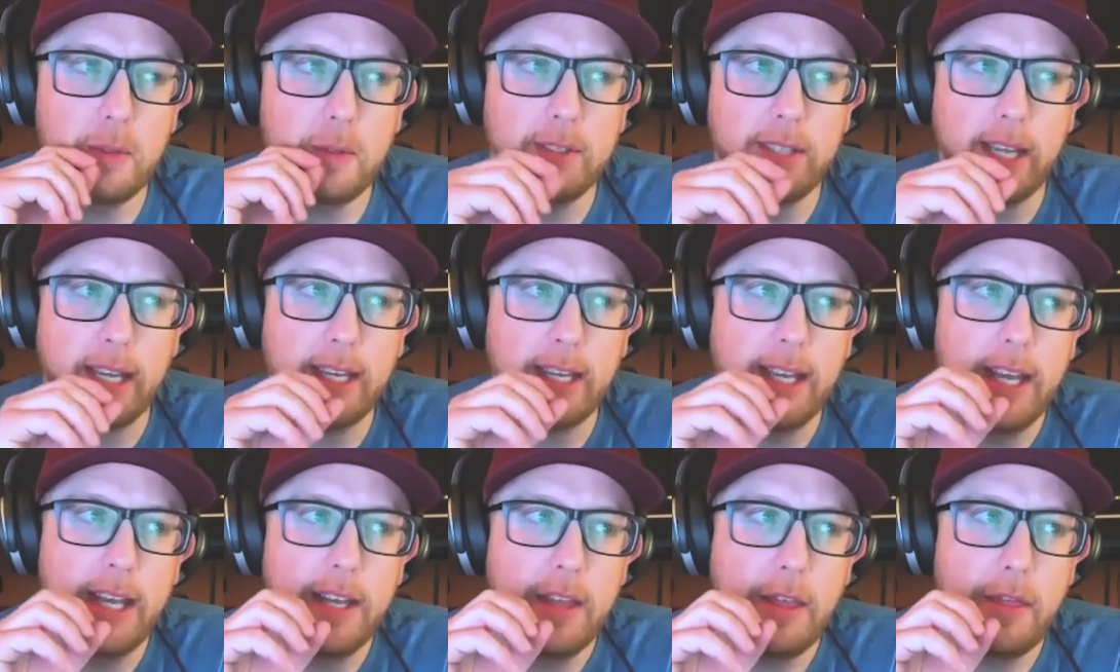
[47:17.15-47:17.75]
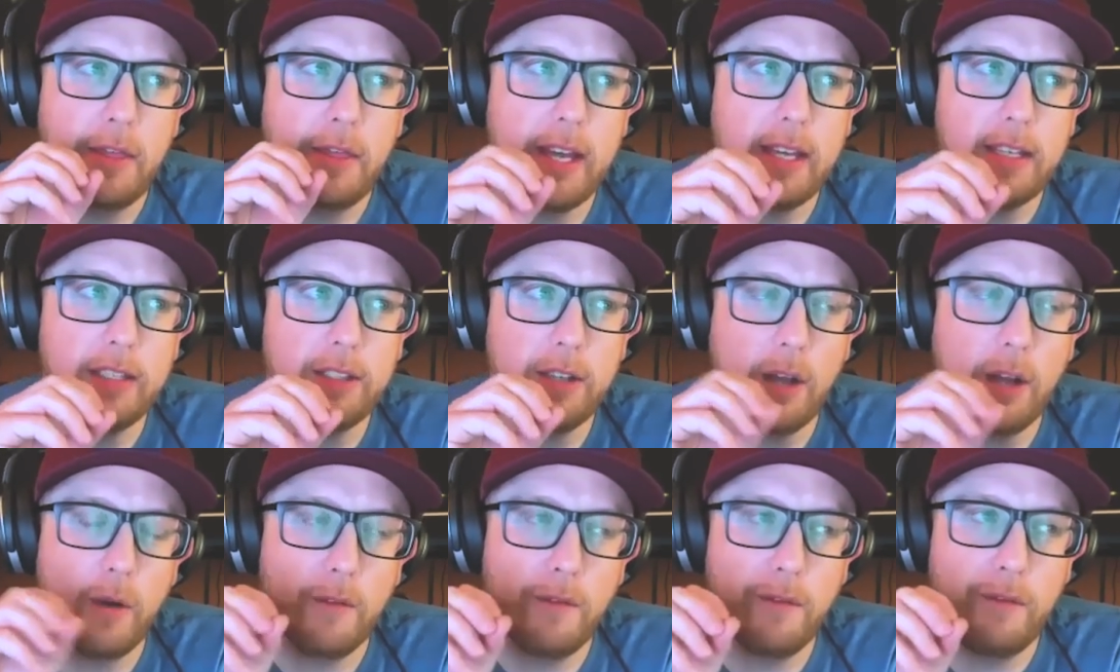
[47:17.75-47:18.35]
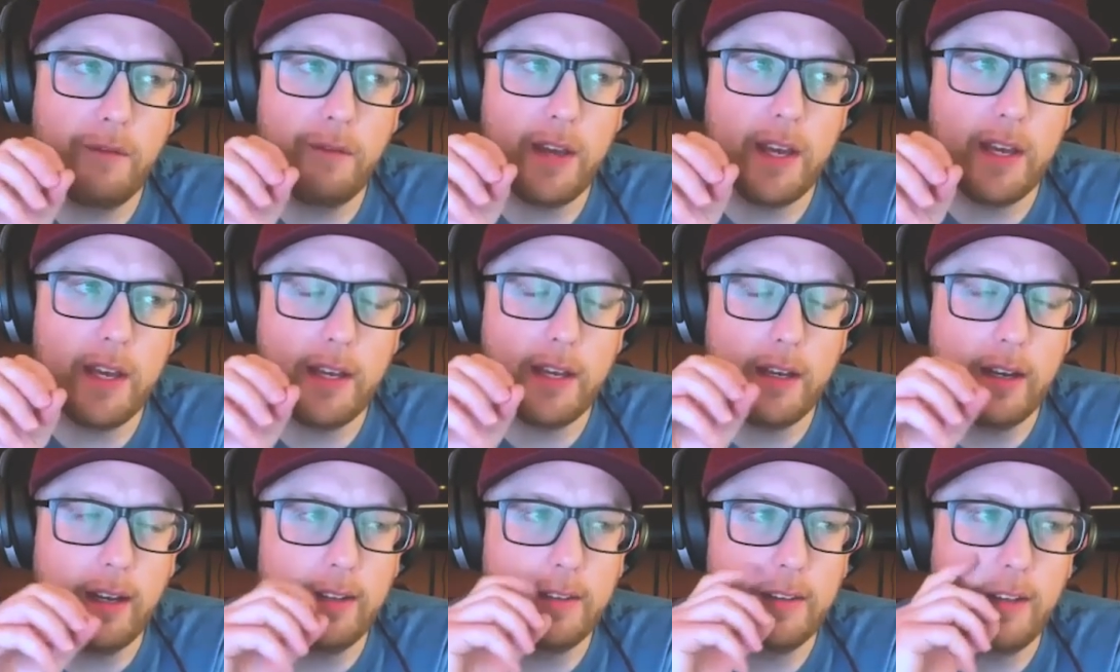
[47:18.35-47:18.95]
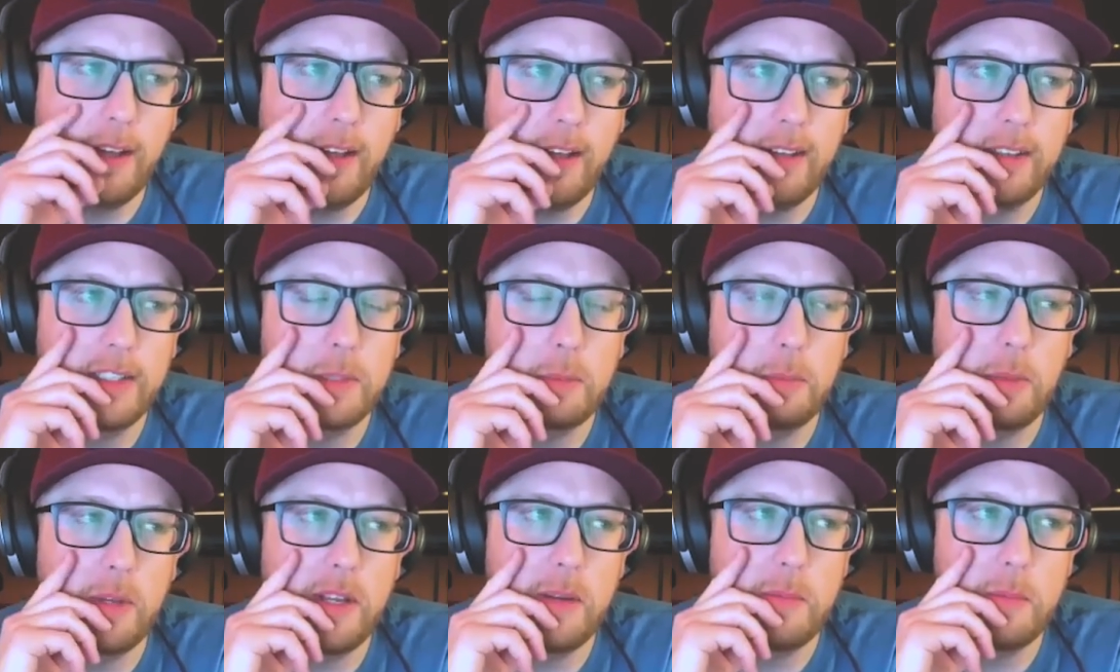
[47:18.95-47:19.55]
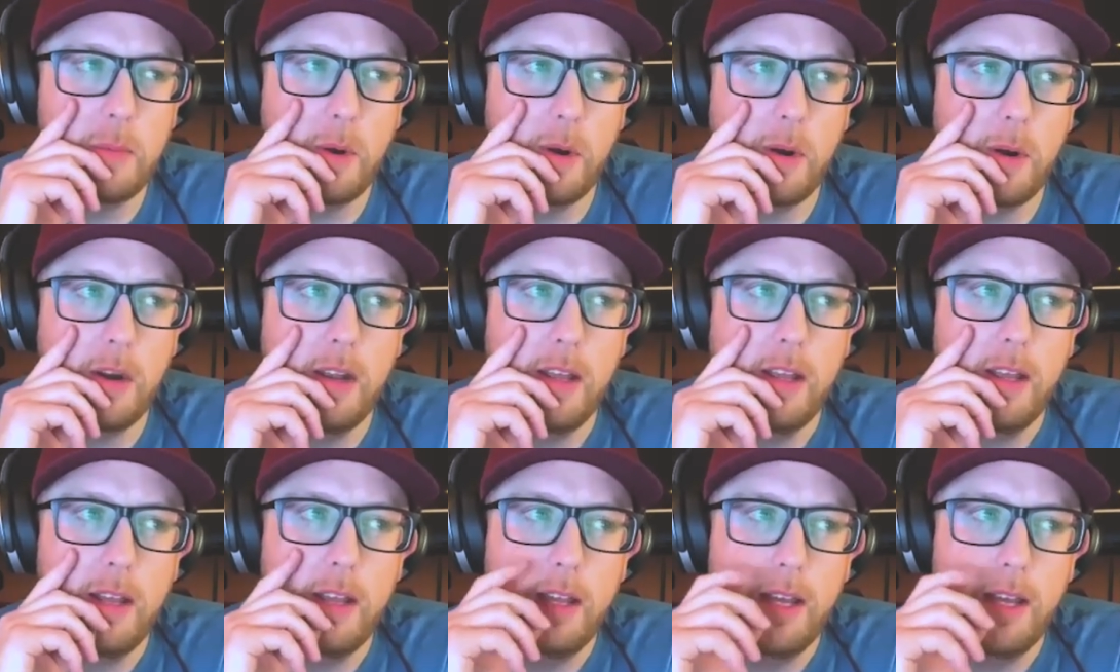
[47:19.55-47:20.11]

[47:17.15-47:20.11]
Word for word: It was like things don't fit, and I'll I'll explain more.